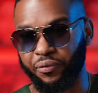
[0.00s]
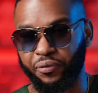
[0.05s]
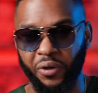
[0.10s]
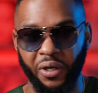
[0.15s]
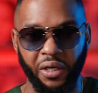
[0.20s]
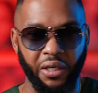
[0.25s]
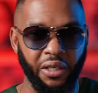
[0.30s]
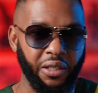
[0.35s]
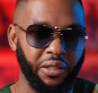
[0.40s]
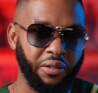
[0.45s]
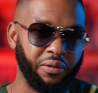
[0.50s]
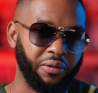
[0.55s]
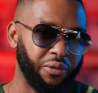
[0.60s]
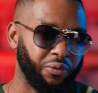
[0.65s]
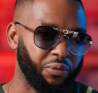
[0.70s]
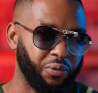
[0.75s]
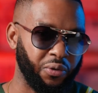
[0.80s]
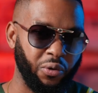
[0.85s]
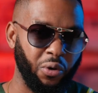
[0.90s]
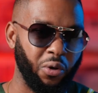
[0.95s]
Freddie.
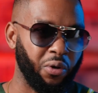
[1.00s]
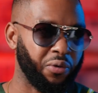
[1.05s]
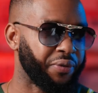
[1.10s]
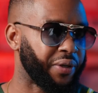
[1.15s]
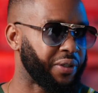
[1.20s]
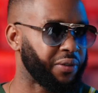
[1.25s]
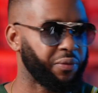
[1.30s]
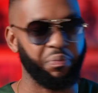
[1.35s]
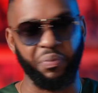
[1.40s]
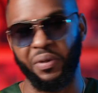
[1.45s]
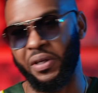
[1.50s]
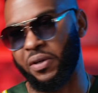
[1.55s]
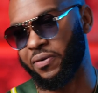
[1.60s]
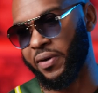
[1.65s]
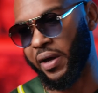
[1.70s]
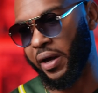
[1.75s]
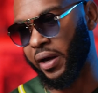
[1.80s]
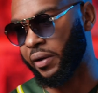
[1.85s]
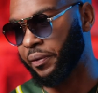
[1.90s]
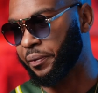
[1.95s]
There's a lot of us.
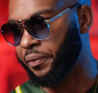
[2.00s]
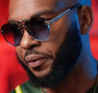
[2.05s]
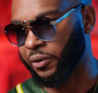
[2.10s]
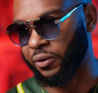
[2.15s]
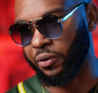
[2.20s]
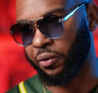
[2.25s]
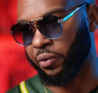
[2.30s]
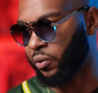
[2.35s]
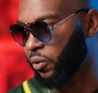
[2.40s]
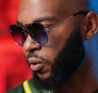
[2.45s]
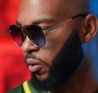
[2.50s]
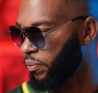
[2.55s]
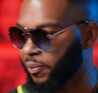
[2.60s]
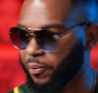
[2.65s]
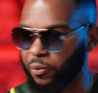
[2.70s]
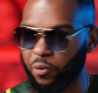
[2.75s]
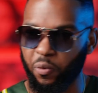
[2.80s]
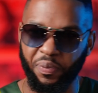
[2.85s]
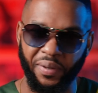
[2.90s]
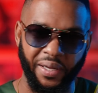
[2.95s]
Biza. A lot of
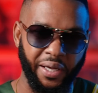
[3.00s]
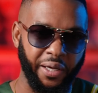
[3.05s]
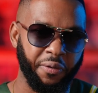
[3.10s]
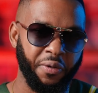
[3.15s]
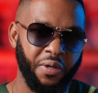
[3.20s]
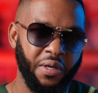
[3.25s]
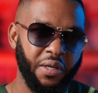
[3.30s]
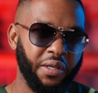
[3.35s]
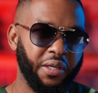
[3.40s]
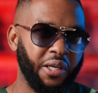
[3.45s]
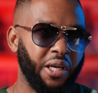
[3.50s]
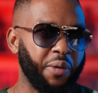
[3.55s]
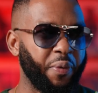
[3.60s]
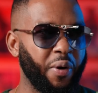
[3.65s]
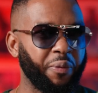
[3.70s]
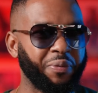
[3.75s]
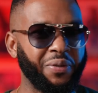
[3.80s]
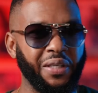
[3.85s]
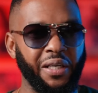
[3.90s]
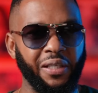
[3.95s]
people who play hip
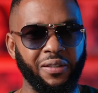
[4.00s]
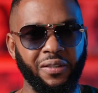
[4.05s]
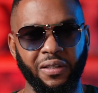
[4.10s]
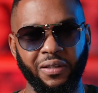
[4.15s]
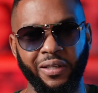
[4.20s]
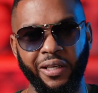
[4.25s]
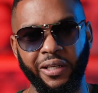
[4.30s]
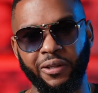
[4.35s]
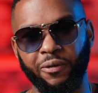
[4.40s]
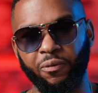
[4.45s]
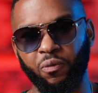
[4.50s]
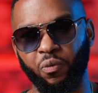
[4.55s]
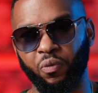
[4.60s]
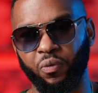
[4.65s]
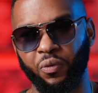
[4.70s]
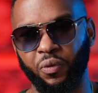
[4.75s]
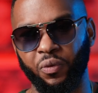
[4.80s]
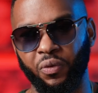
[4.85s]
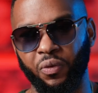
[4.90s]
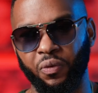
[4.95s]
hop sets. I think
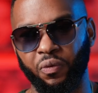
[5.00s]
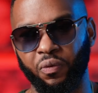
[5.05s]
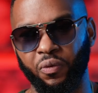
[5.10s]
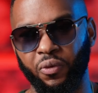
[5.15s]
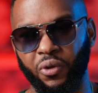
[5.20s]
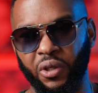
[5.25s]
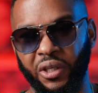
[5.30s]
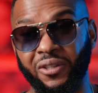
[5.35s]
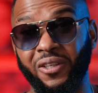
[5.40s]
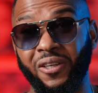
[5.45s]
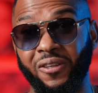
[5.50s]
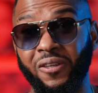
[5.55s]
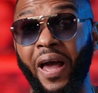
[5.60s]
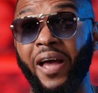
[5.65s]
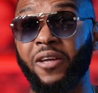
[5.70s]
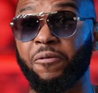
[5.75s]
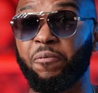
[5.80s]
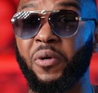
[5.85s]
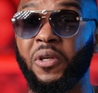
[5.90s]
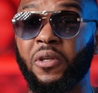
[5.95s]
it
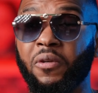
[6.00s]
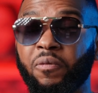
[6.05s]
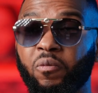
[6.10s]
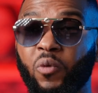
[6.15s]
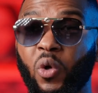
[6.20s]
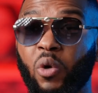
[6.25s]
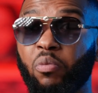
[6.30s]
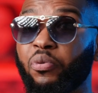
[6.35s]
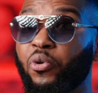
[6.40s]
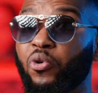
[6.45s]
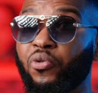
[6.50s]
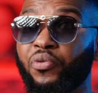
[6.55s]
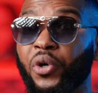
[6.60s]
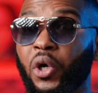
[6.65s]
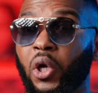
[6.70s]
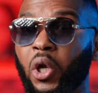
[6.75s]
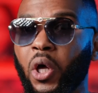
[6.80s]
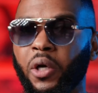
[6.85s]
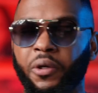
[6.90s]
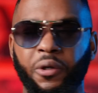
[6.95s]
has been
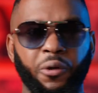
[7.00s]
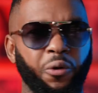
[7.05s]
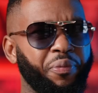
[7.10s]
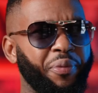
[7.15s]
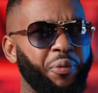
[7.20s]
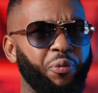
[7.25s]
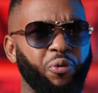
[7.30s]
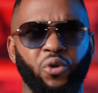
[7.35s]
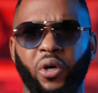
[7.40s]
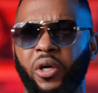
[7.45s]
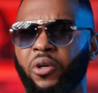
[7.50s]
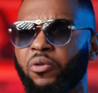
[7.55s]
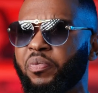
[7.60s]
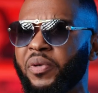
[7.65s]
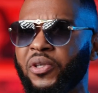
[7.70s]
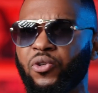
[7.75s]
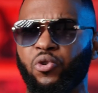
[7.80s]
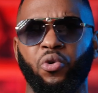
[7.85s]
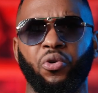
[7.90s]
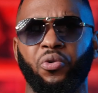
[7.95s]
improving a lot. A lot of people try to
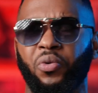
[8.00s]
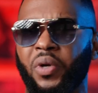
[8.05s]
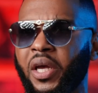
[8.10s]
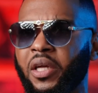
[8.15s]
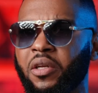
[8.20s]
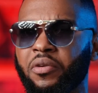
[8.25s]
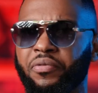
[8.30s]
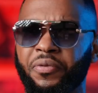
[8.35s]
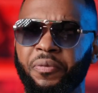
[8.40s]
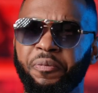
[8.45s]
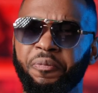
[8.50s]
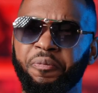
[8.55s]
be so creative,